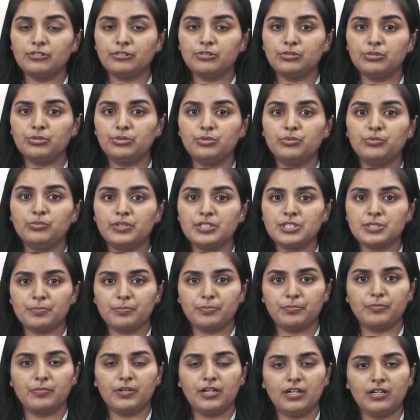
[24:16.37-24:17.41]
through which
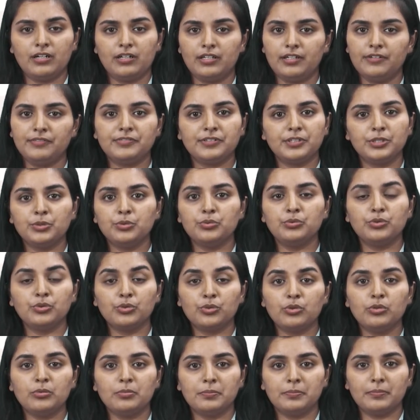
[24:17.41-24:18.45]
if you
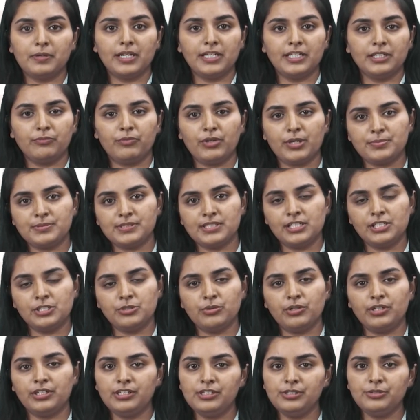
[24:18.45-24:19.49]
know my website
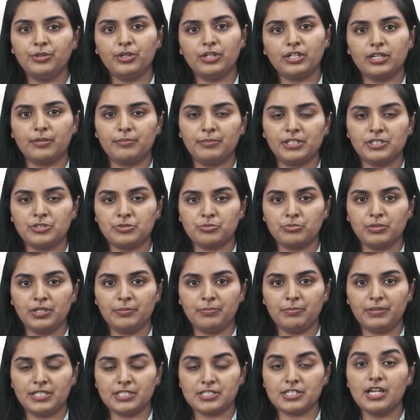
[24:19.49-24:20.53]
URL, you are coming to my
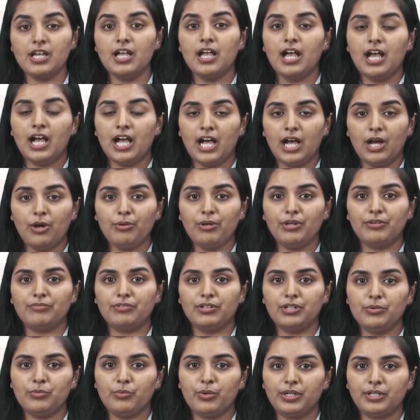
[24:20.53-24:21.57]
page.
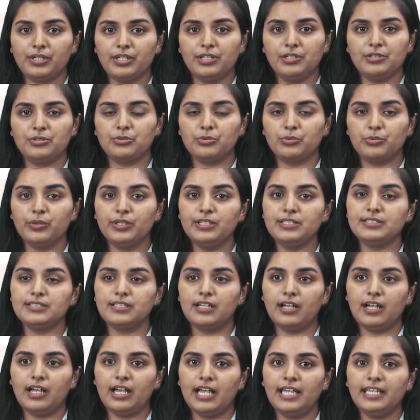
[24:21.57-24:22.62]
However, what I do is
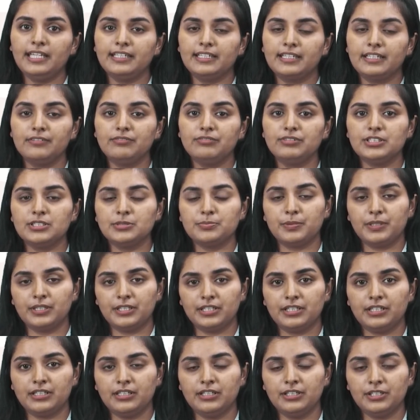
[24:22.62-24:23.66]
I give this
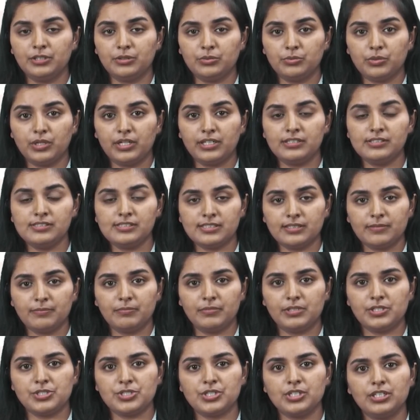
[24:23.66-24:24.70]
particular URL
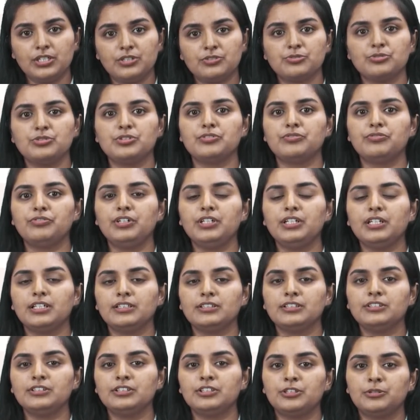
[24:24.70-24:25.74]
submission into different
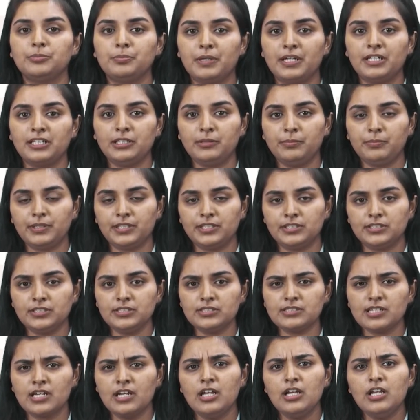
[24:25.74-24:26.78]
other third-party
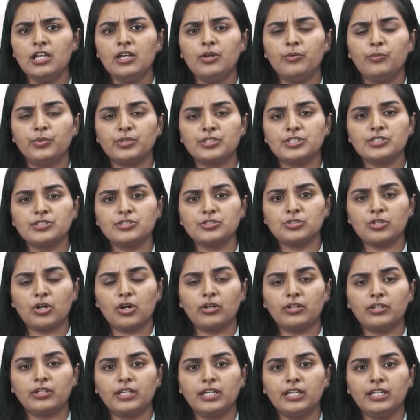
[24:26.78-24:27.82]
pages, which is
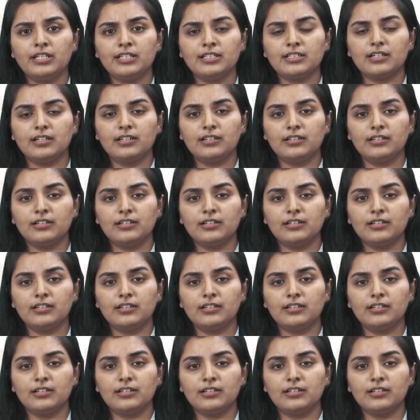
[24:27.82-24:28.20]
talking